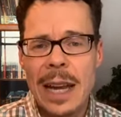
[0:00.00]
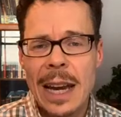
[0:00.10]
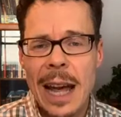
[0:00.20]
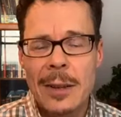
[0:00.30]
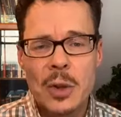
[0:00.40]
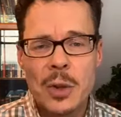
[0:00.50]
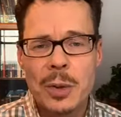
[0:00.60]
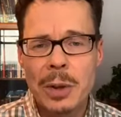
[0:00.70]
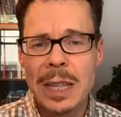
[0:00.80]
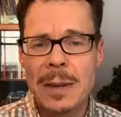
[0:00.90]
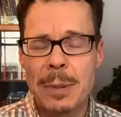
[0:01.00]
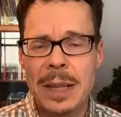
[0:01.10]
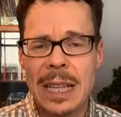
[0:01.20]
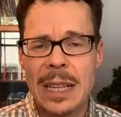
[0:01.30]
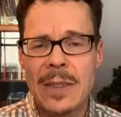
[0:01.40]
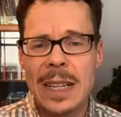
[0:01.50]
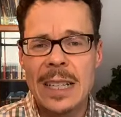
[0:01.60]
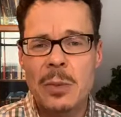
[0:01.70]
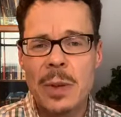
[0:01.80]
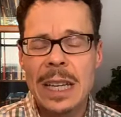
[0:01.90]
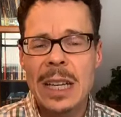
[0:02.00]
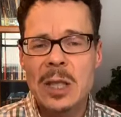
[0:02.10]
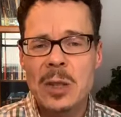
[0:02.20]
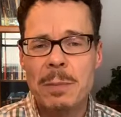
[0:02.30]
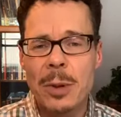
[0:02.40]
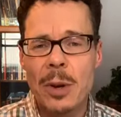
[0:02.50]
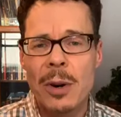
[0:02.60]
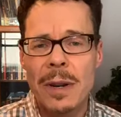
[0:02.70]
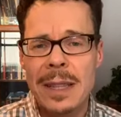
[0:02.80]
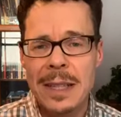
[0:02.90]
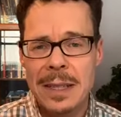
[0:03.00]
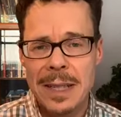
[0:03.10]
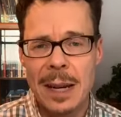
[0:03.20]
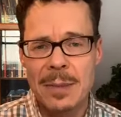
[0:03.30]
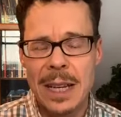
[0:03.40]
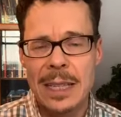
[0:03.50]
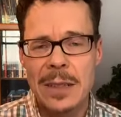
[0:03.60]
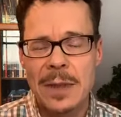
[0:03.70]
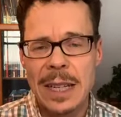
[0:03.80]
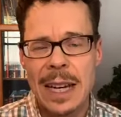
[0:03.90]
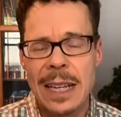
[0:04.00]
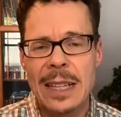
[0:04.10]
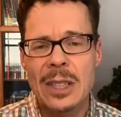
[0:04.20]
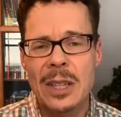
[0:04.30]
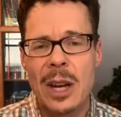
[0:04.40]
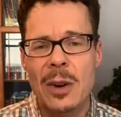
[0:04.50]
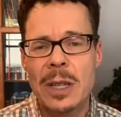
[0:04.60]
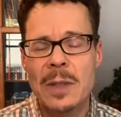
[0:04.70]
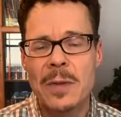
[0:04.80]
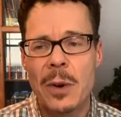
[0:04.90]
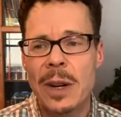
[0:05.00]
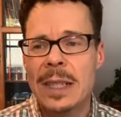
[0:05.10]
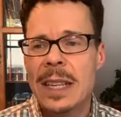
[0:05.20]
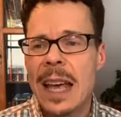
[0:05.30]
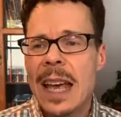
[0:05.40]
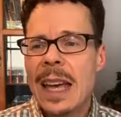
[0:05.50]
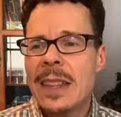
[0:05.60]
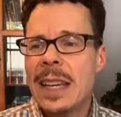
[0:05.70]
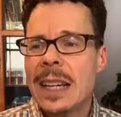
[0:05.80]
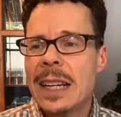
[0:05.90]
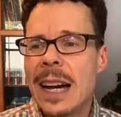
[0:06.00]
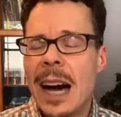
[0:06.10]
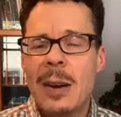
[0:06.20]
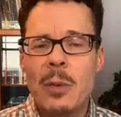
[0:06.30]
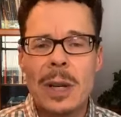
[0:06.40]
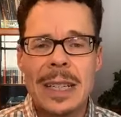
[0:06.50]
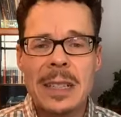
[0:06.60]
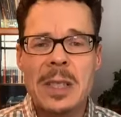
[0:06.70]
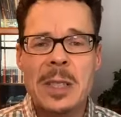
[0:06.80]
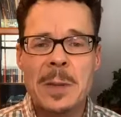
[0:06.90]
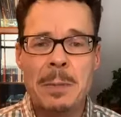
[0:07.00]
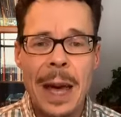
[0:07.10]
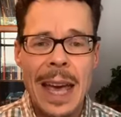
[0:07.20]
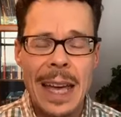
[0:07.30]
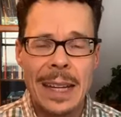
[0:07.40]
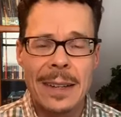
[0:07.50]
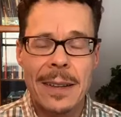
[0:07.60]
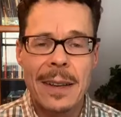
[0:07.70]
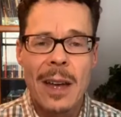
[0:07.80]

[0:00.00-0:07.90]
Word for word: And I truly believe that as we explore this subject of getting to know His voice, that God will expand